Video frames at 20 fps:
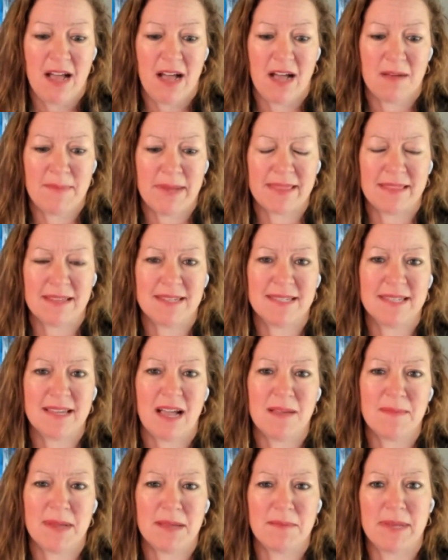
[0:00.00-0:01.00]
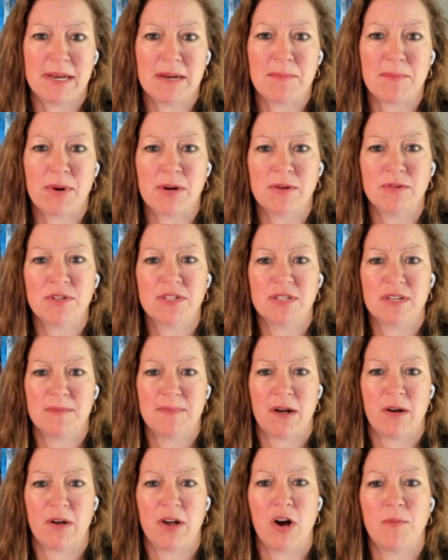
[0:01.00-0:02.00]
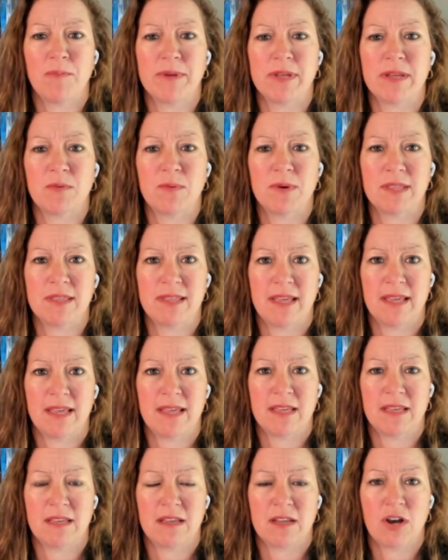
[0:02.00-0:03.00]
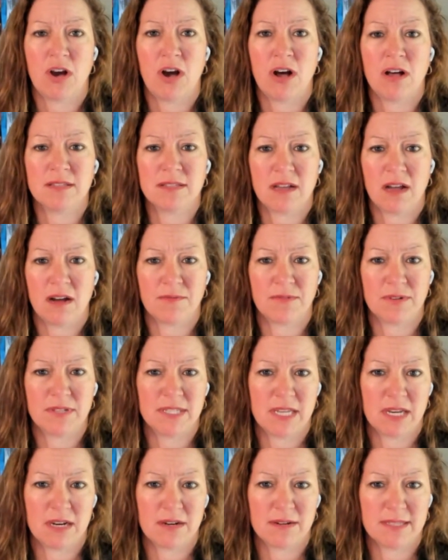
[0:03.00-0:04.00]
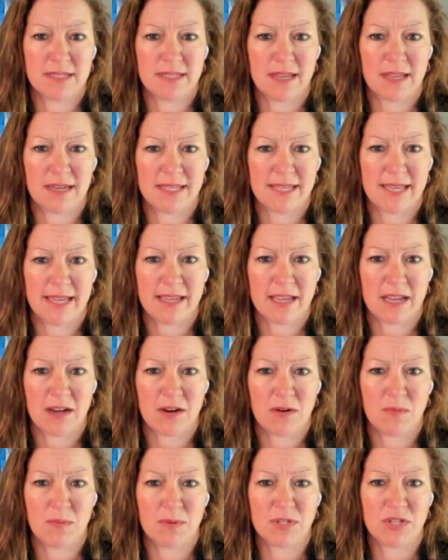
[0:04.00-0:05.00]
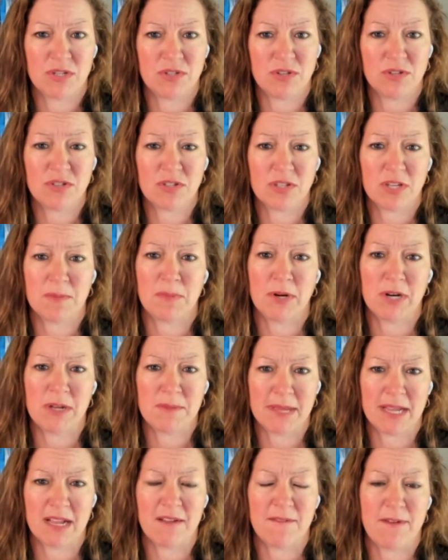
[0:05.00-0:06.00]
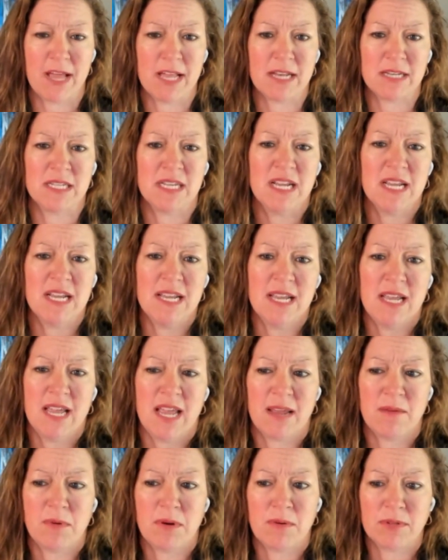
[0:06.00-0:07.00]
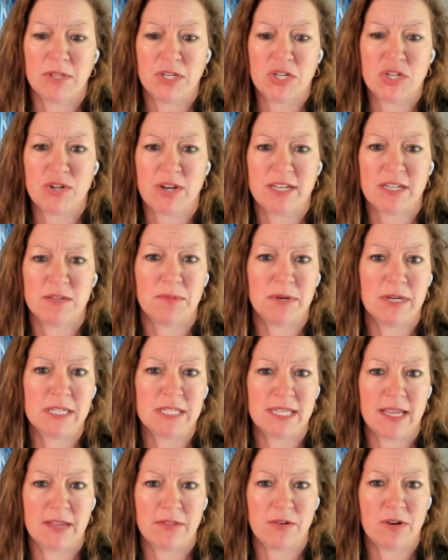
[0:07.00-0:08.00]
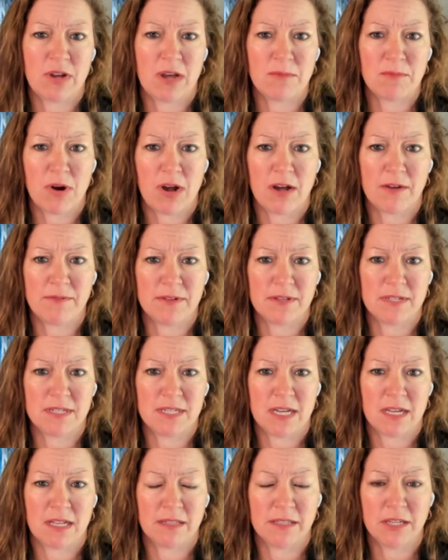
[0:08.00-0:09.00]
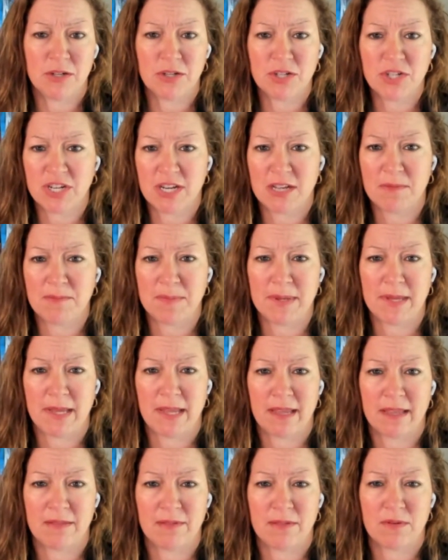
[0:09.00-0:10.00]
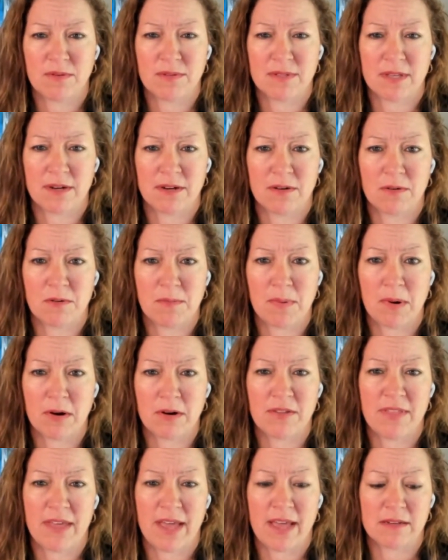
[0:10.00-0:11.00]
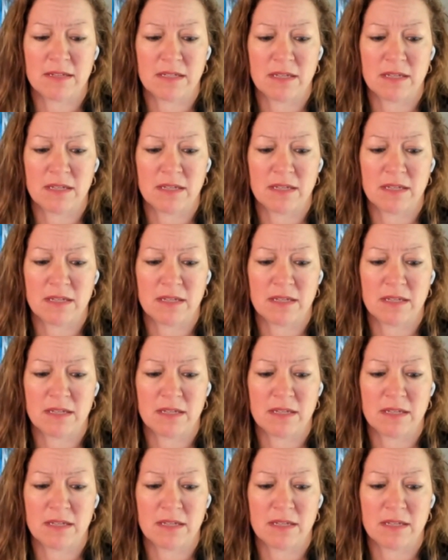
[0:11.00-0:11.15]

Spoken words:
At the time, I'd been approached about helping with a cause conference here in San Diego, which is usually a pretty big event, and we really tried to bring together nonprofit leadership and those that are part of that